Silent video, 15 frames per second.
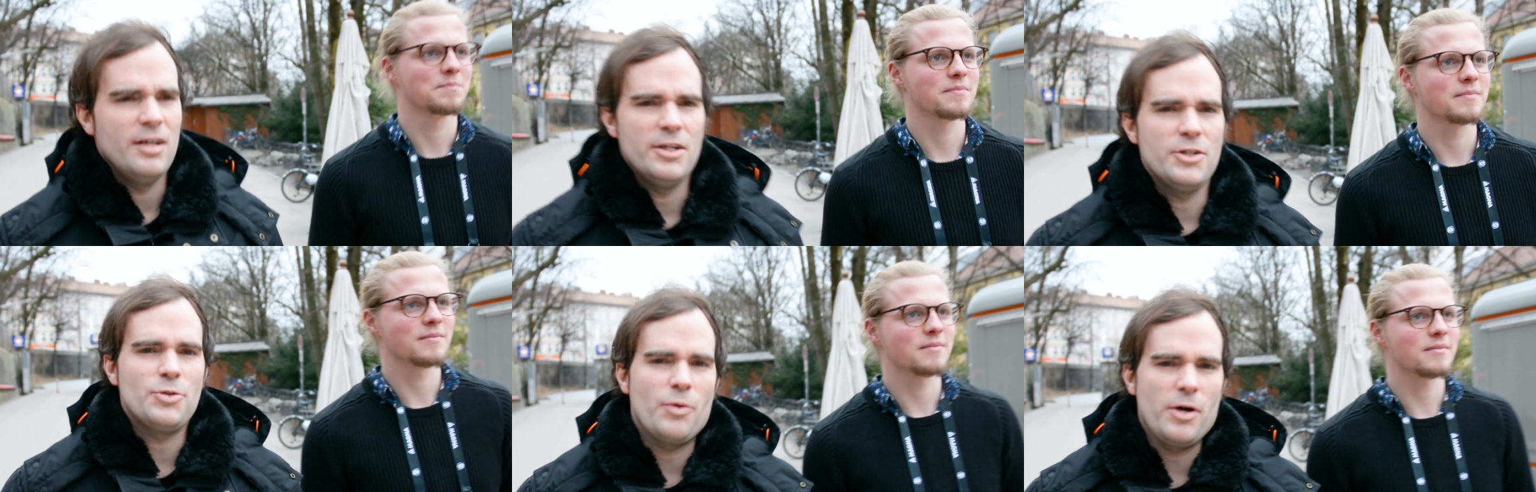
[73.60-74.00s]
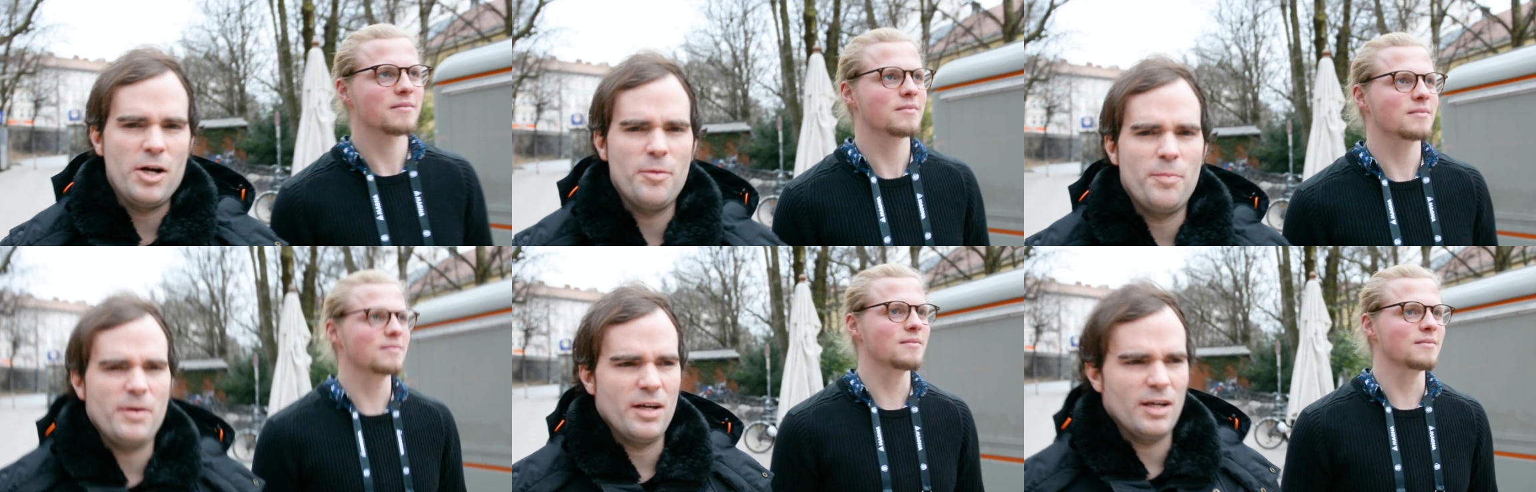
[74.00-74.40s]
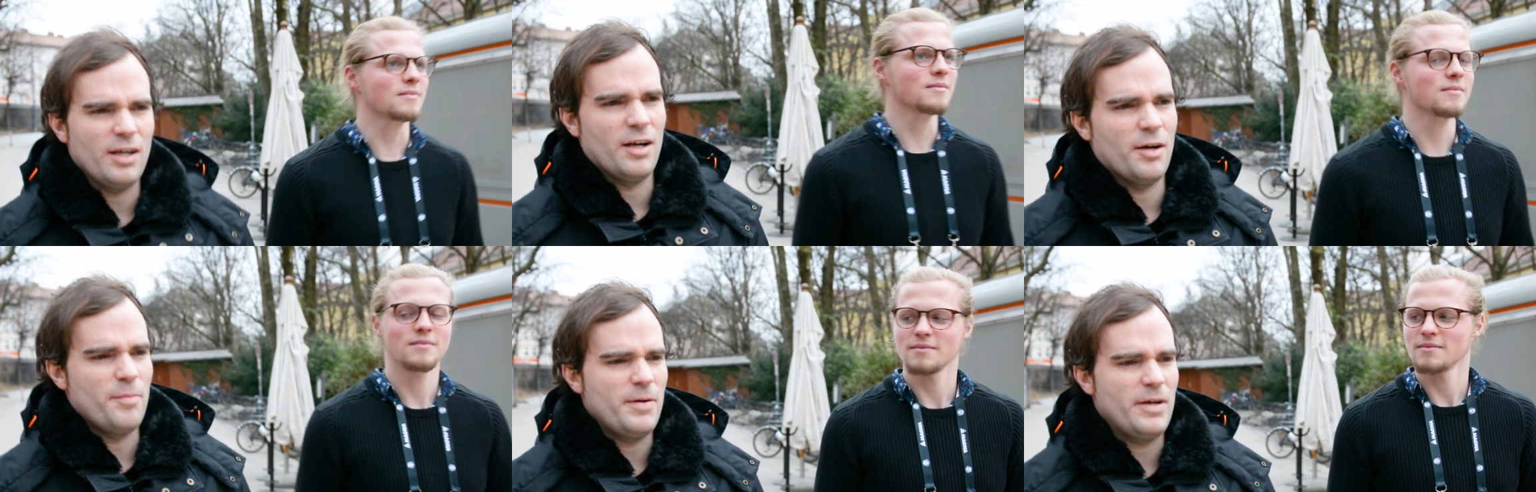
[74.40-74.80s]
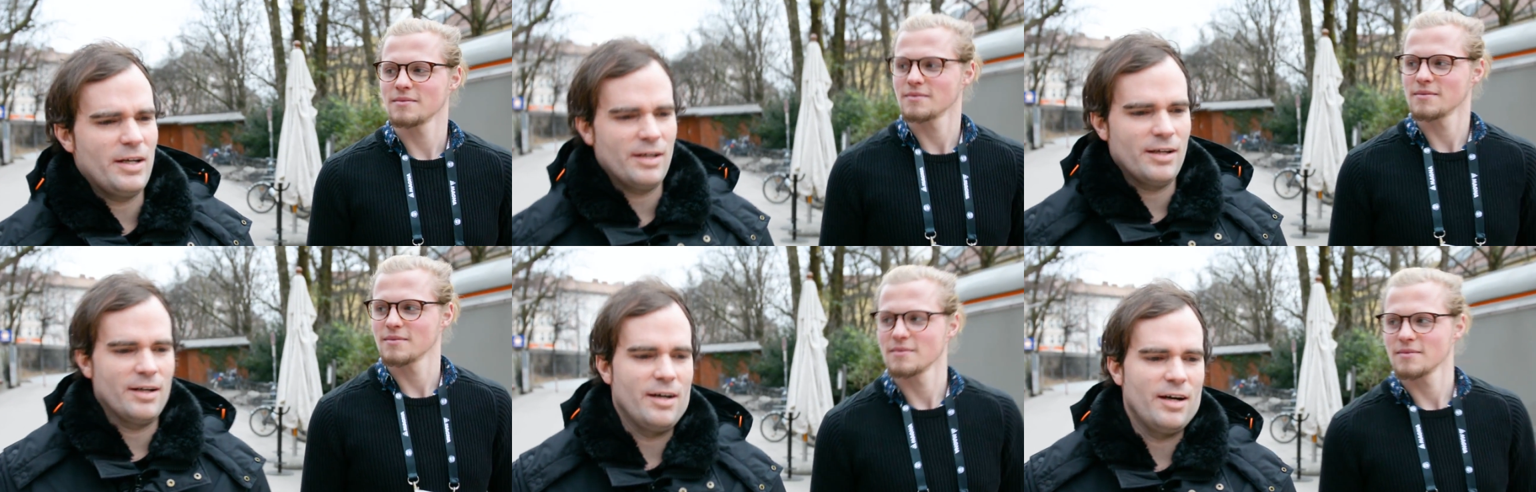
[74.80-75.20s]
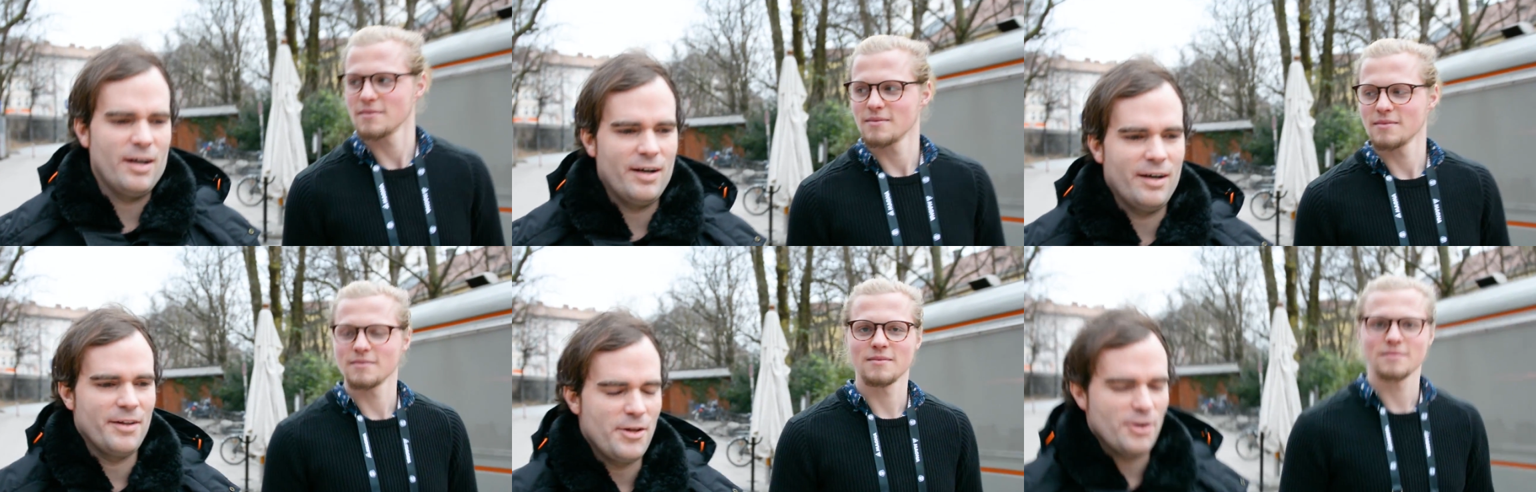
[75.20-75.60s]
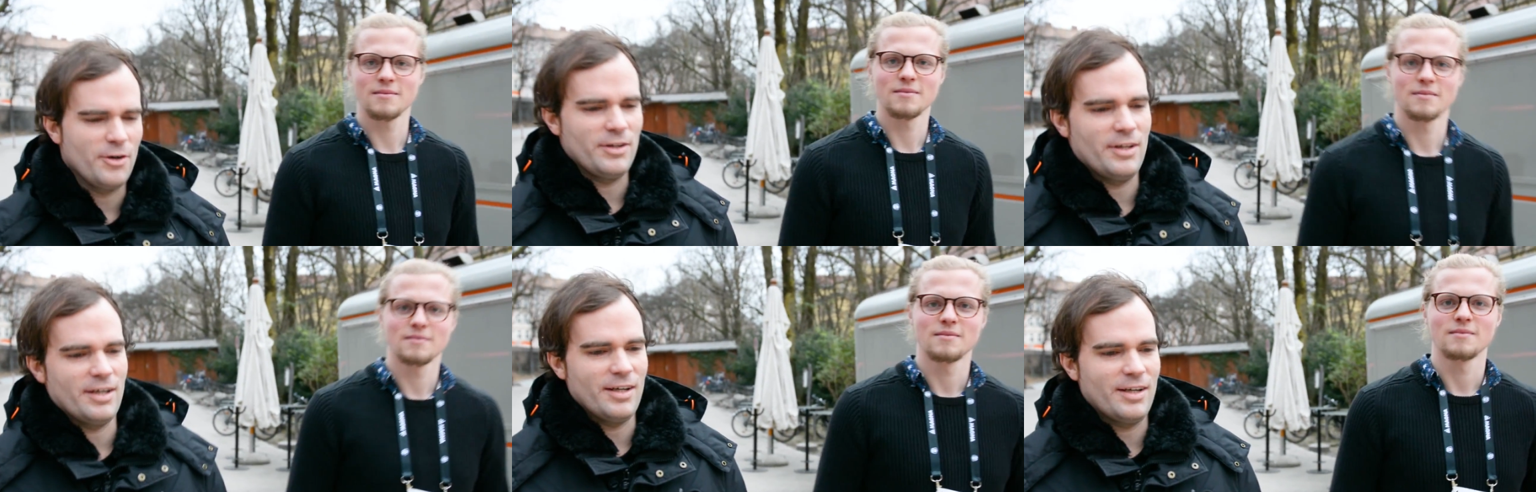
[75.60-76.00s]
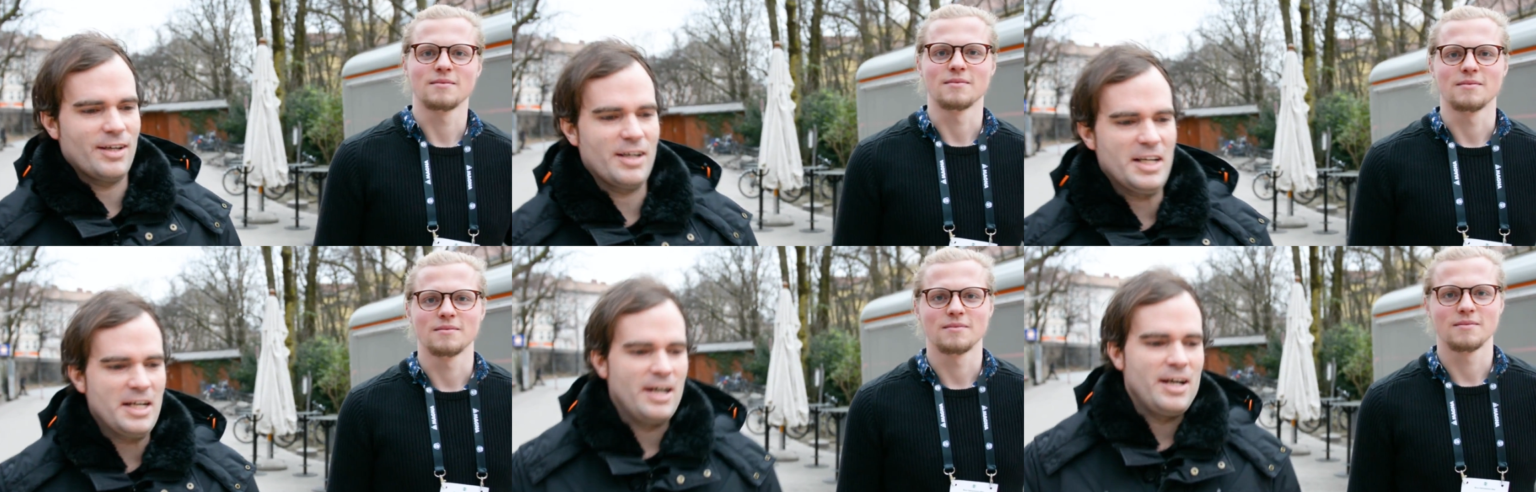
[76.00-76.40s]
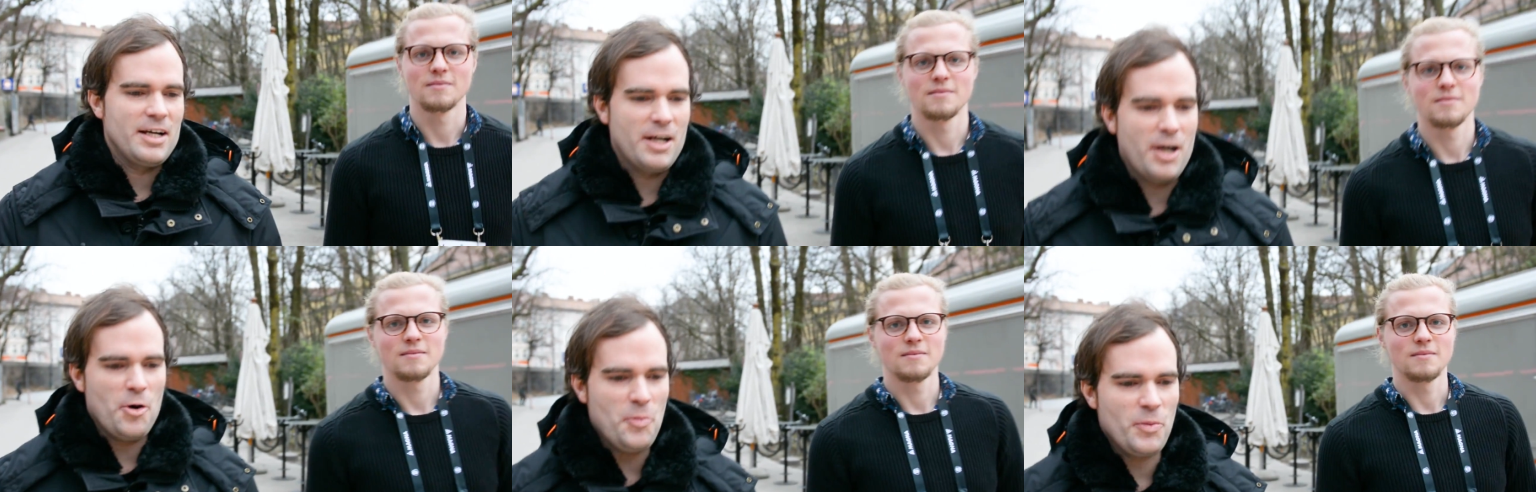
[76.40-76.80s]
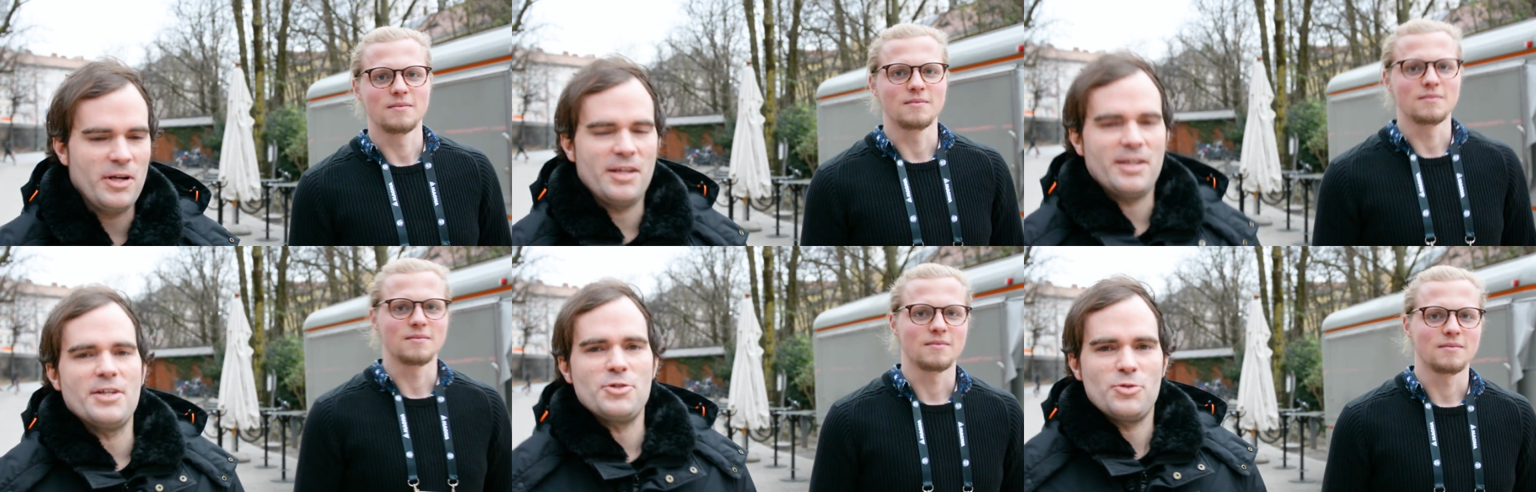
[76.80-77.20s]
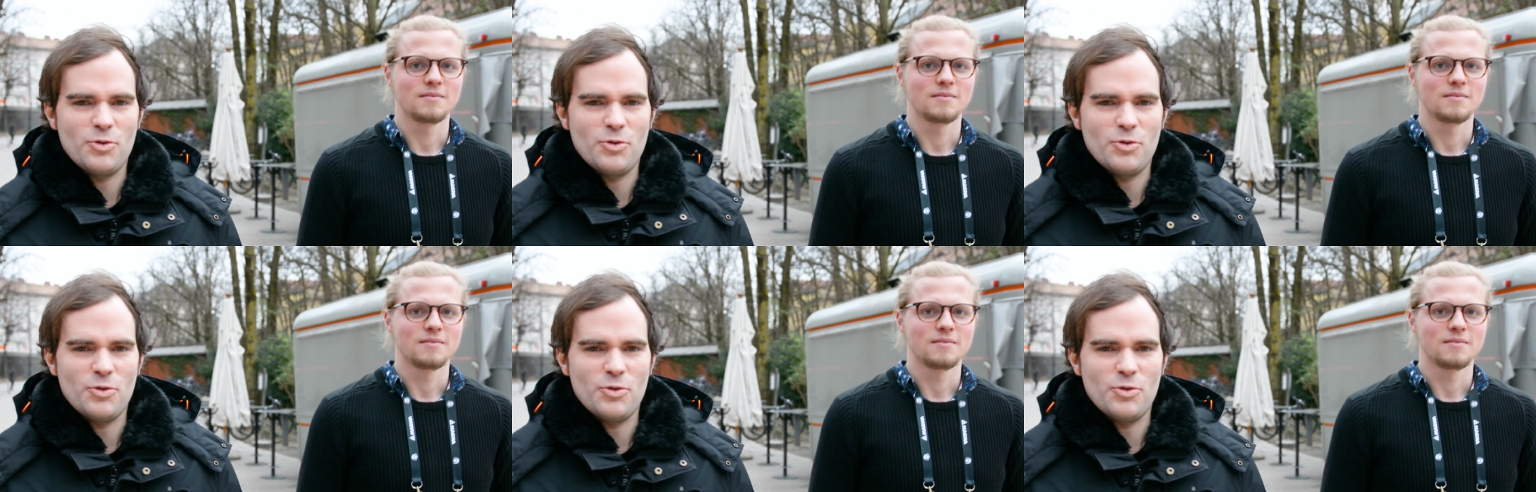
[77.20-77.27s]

Speaker 1: It's weird being here, being uh, the only company that's